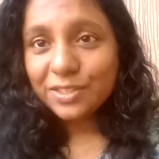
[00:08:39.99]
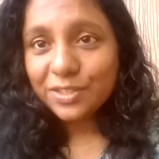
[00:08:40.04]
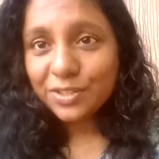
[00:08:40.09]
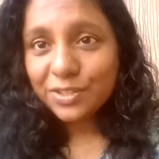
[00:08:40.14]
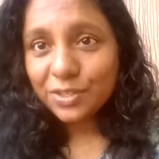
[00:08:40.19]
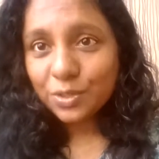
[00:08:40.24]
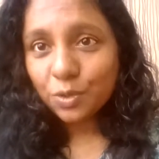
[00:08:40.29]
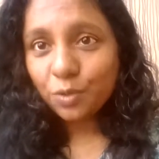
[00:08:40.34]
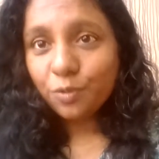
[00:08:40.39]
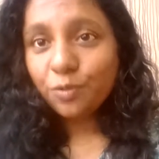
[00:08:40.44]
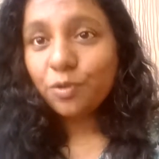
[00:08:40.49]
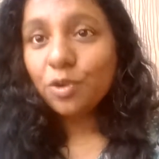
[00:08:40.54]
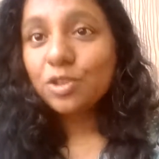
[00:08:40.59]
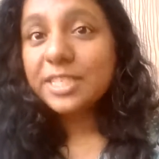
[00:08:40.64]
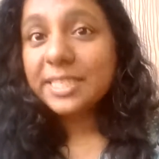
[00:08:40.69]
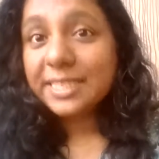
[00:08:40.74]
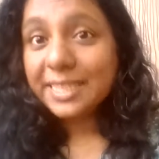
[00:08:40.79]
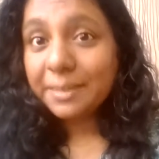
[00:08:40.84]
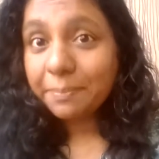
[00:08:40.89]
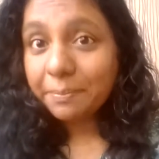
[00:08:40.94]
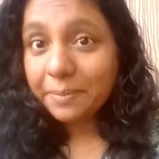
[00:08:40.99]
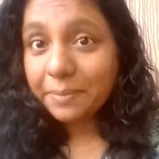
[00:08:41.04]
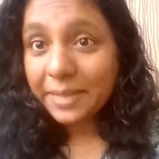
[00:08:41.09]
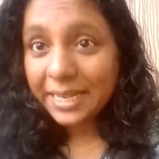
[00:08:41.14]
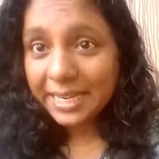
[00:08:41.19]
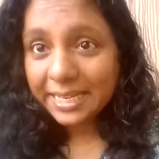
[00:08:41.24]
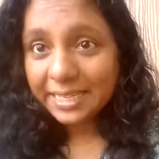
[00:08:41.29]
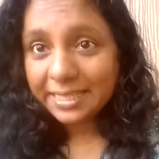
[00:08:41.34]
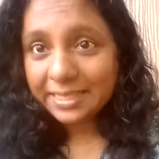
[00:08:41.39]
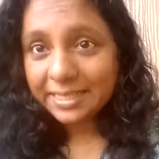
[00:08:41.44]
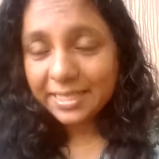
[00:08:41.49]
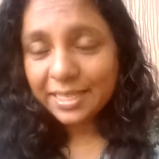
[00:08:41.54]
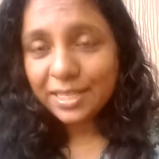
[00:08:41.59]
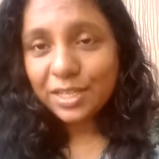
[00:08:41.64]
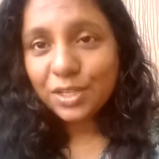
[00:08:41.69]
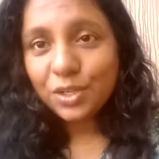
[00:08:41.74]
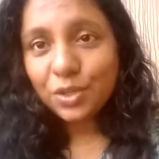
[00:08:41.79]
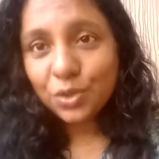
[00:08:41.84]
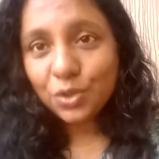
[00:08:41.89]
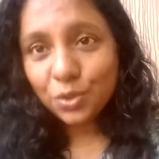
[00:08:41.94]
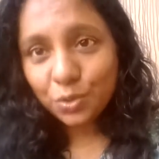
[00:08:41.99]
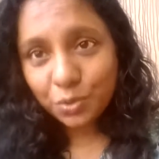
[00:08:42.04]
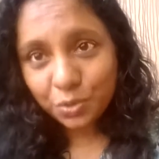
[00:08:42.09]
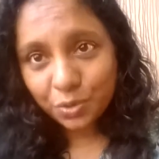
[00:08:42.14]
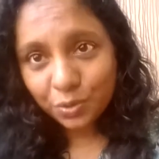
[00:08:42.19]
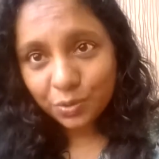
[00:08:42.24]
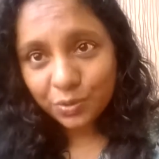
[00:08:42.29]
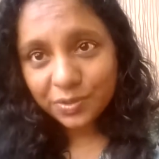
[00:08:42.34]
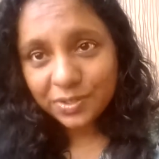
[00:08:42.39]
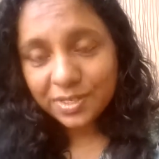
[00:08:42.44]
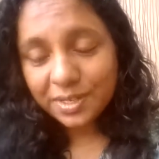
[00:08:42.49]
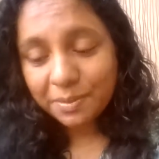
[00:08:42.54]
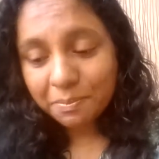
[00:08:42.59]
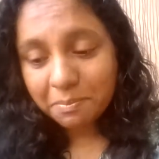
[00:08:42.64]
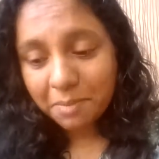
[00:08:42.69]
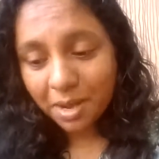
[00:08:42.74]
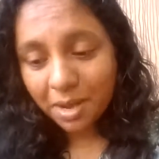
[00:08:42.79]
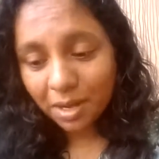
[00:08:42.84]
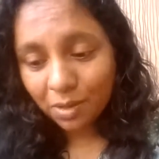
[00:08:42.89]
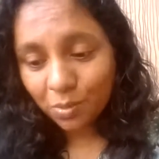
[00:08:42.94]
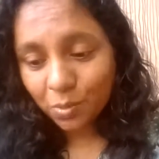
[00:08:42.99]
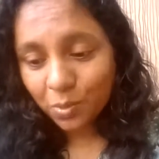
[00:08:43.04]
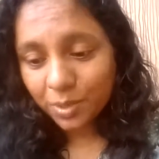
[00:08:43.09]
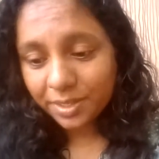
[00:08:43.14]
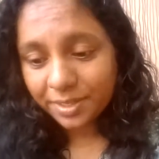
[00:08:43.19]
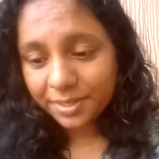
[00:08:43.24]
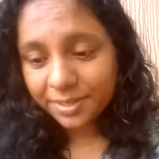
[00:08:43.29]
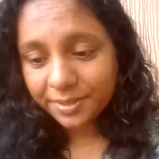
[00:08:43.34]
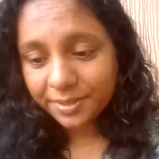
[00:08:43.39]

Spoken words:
So for stability you use mugwort,